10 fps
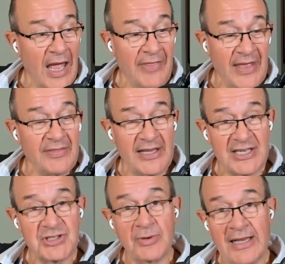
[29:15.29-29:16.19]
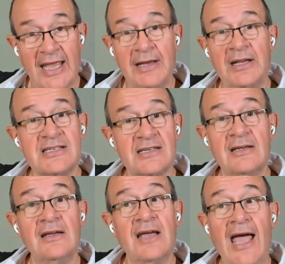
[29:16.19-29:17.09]
And then the issue again is
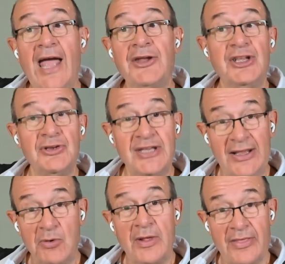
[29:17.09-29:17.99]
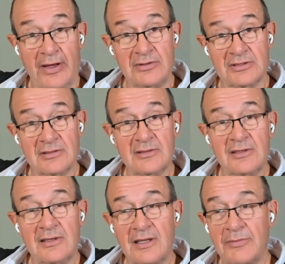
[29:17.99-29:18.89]
how do you deal with those
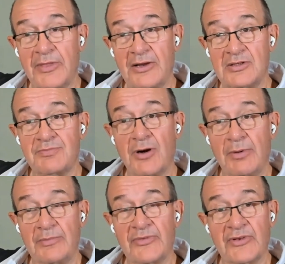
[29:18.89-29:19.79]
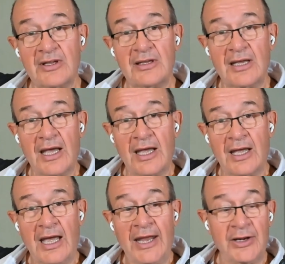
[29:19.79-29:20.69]
those problems
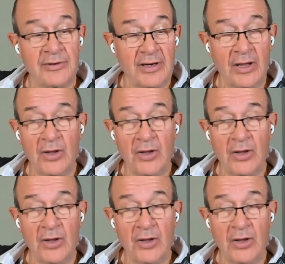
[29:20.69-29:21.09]
uh, and